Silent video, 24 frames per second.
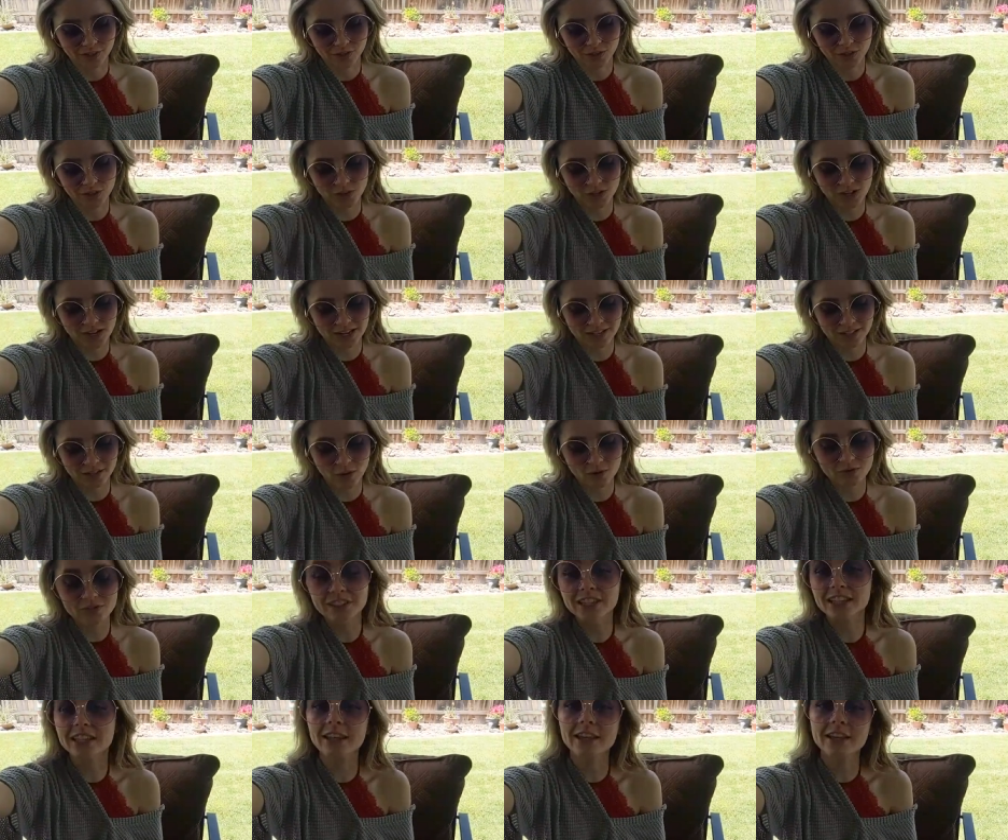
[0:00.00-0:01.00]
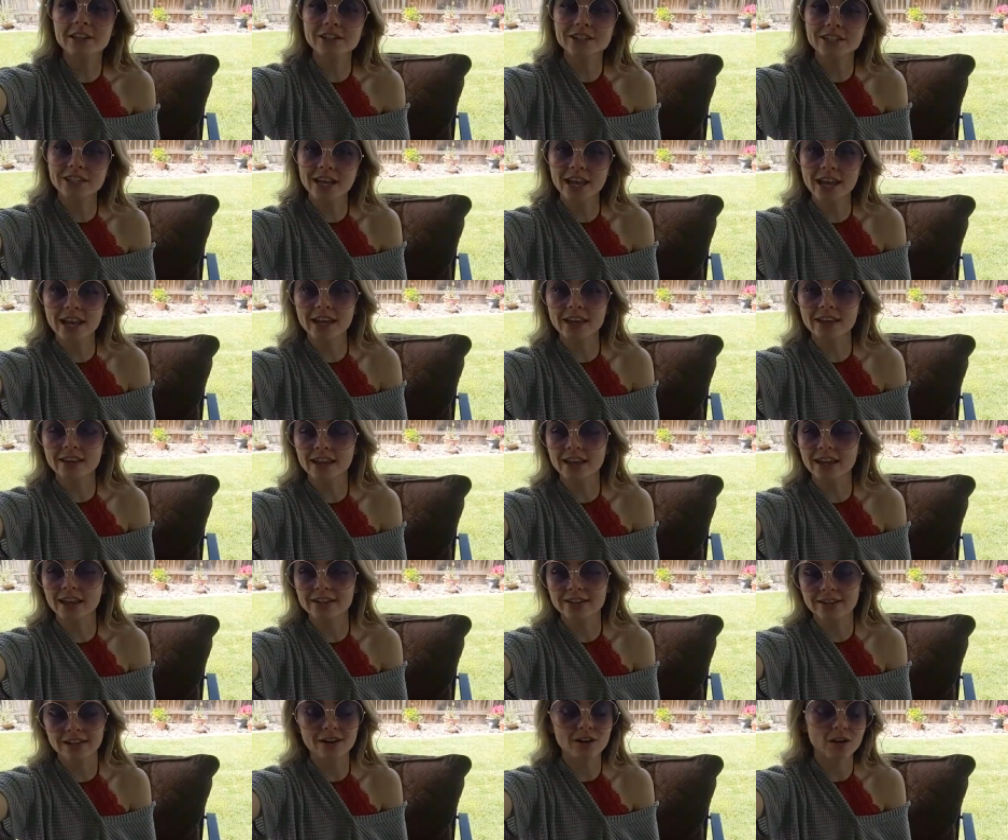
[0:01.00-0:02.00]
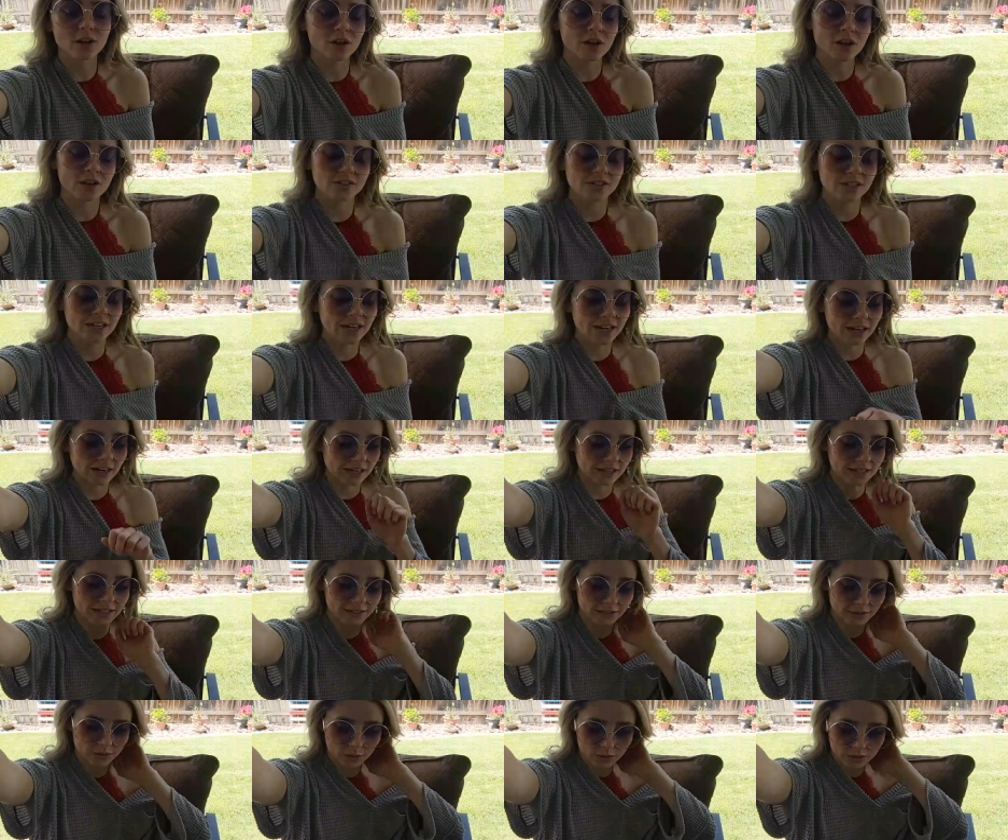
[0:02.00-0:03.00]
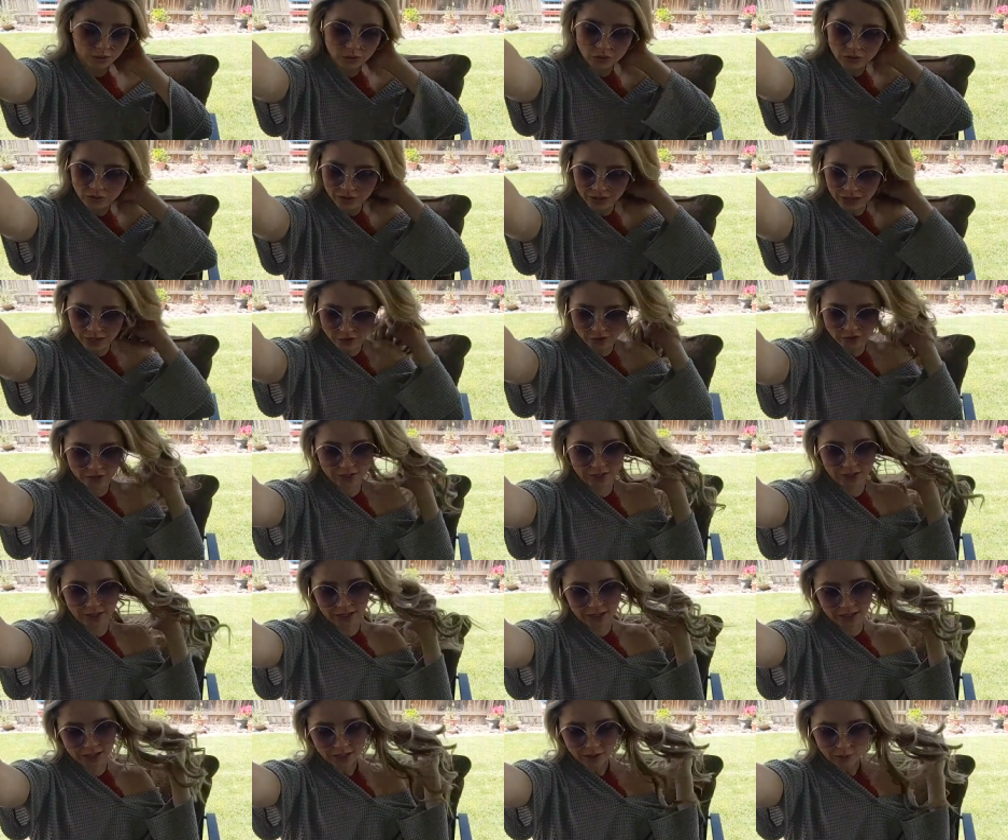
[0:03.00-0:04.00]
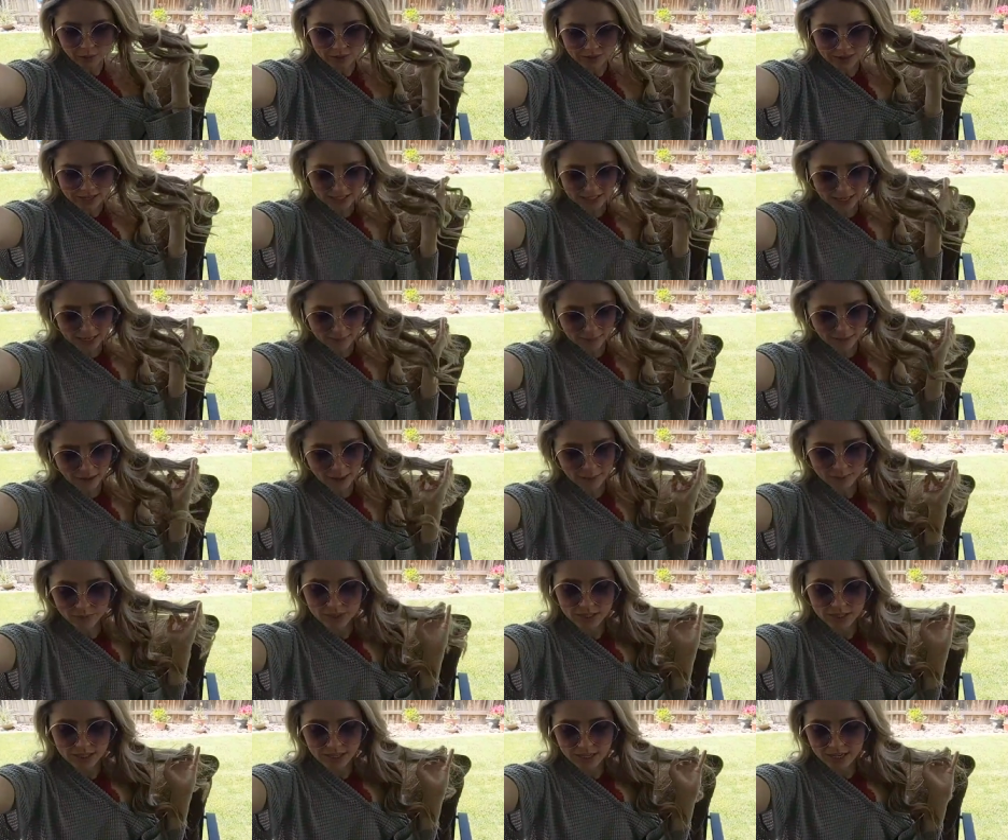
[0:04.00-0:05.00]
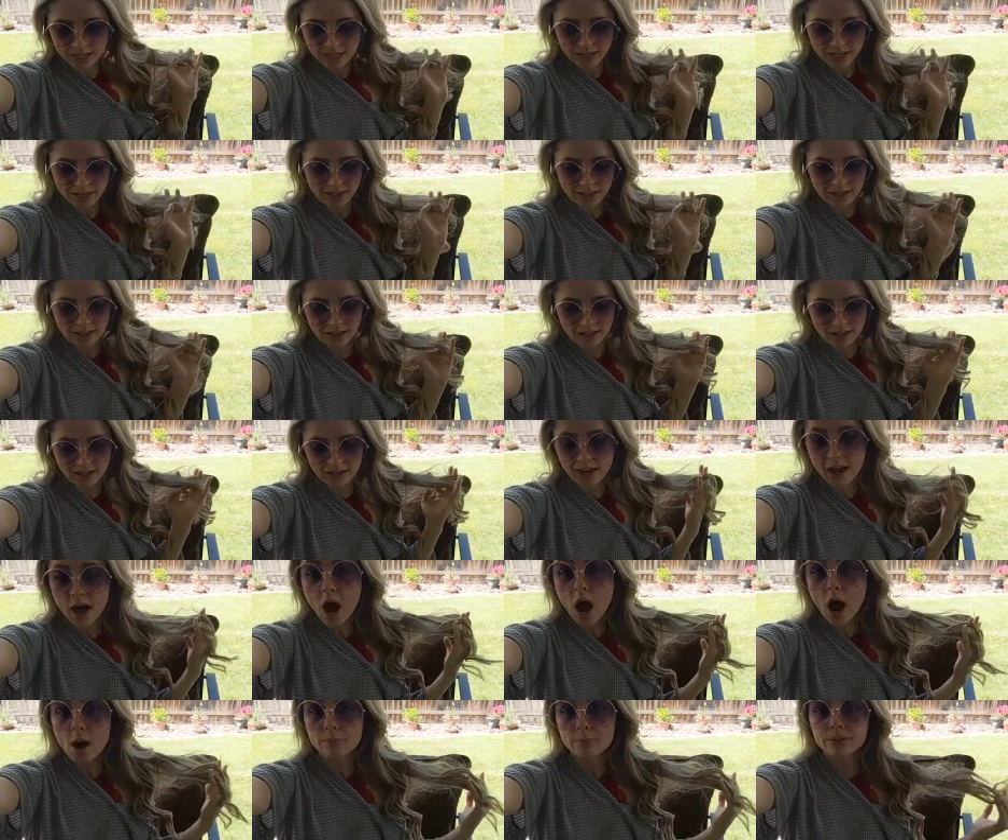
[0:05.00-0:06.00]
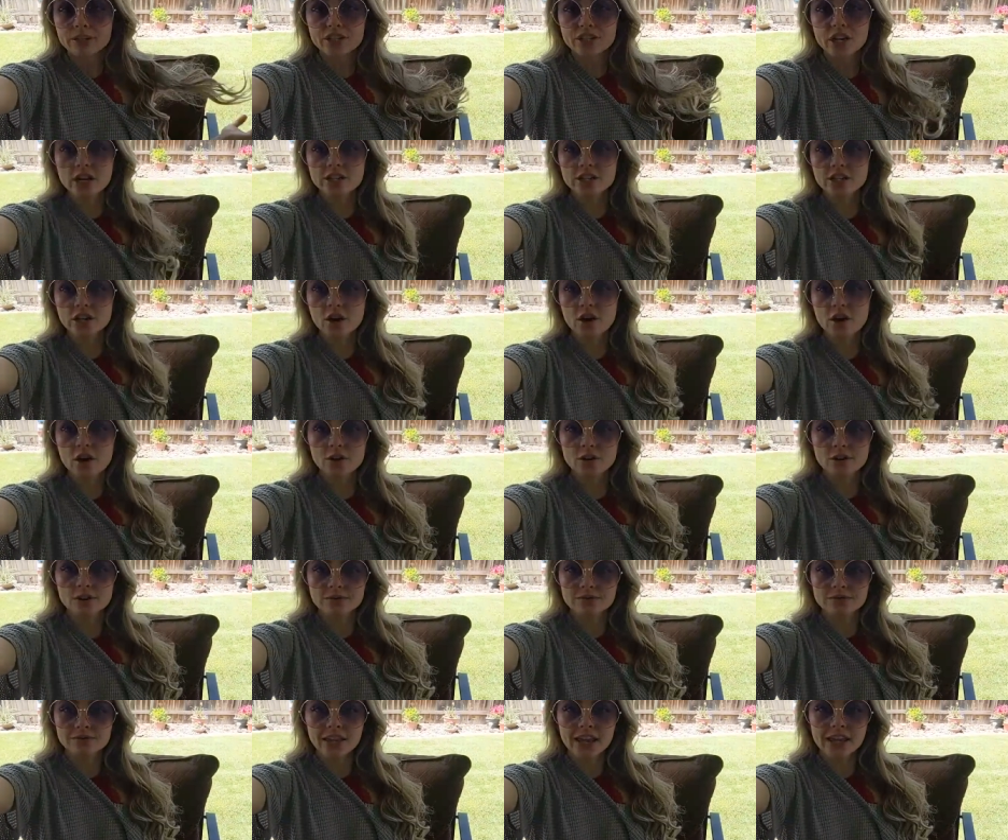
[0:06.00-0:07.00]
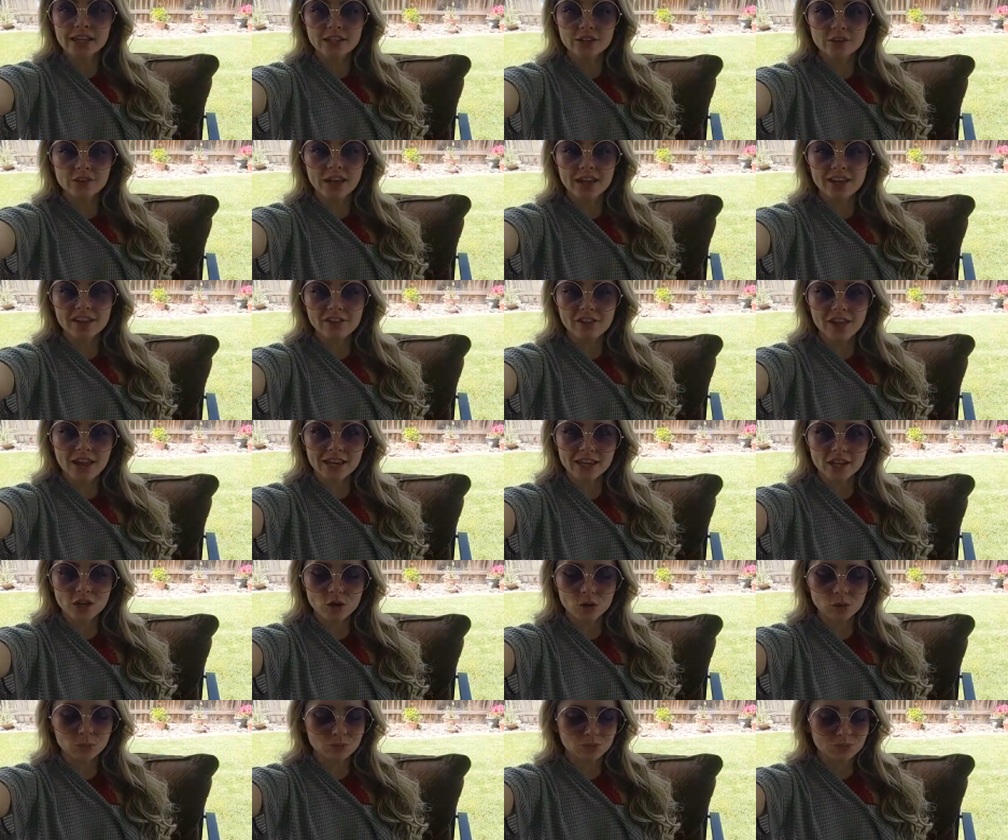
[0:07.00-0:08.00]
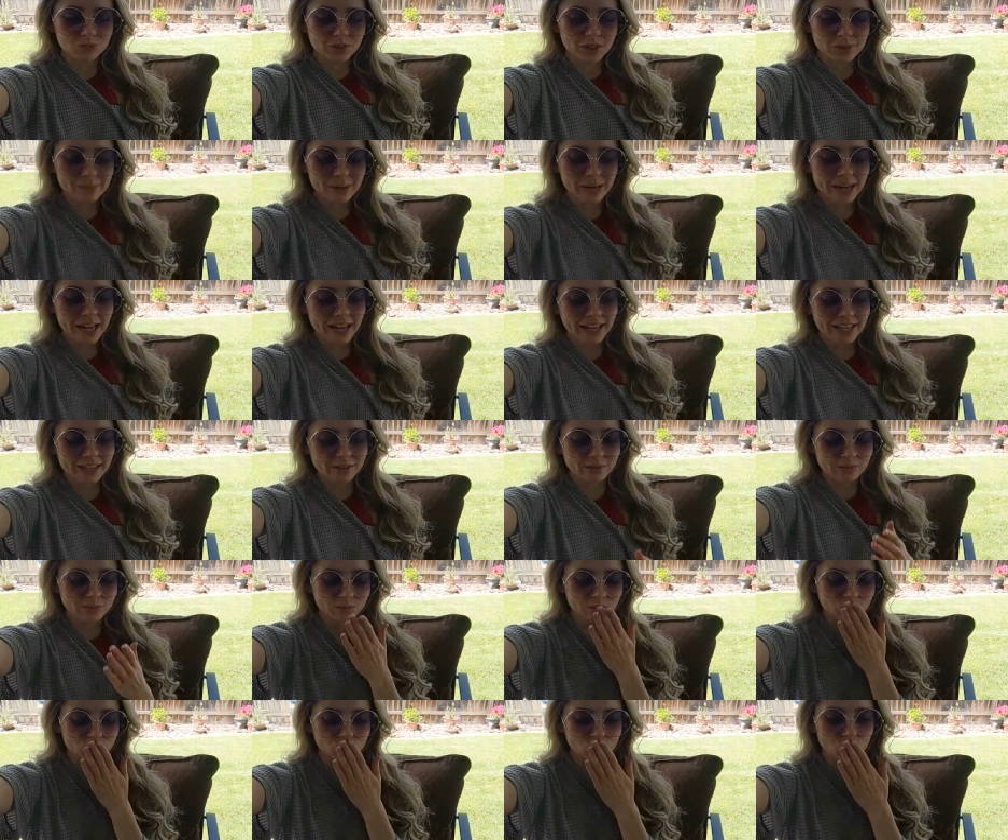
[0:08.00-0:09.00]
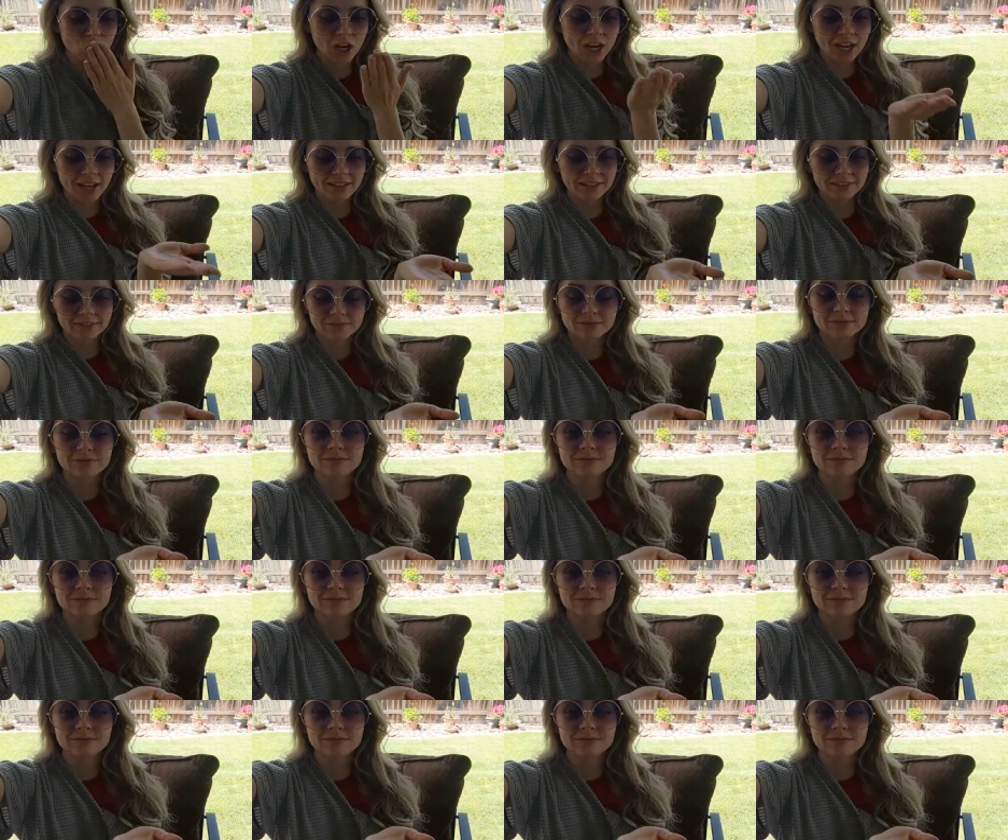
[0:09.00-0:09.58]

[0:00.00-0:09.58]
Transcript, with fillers: I'll see you guys hopefully later today. Like I said, I'll, I'll send out a Discord notification when that time comes. Uh, I appreciate y'all. Thank you, thank you, thank you. Bye. Mwah.